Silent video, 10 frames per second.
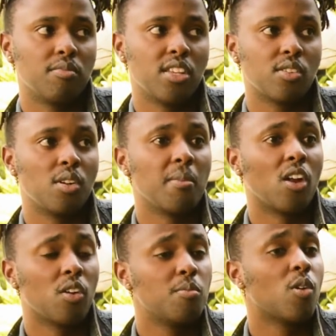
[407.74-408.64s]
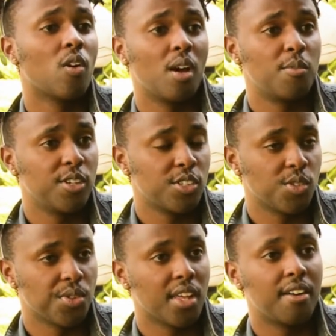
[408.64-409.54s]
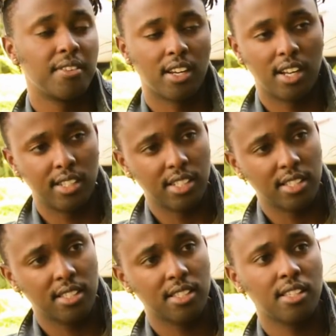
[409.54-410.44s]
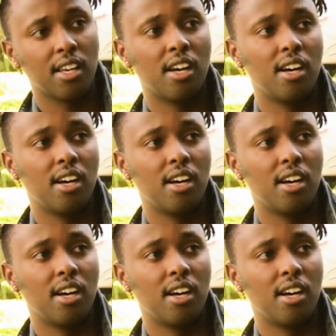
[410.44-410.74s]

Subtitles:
There's going to be a lot more collaborations with African artists.